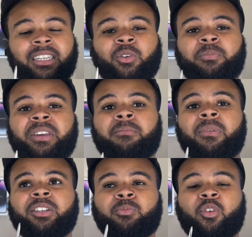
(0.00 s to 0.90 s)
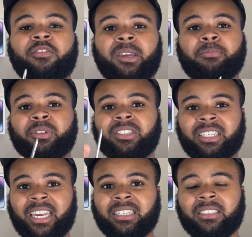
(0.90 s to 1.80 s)
would be much more of a
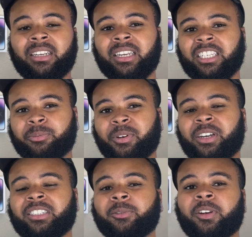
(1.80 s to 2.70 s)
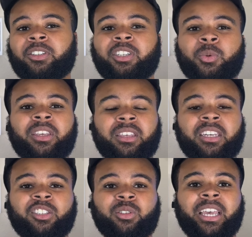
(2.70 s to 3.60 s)
precise experience, especially doing
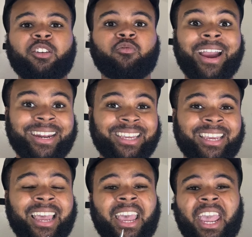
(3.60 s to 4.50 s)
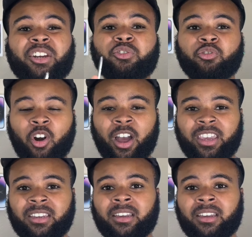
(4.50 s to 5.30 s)
things like writing and drawing.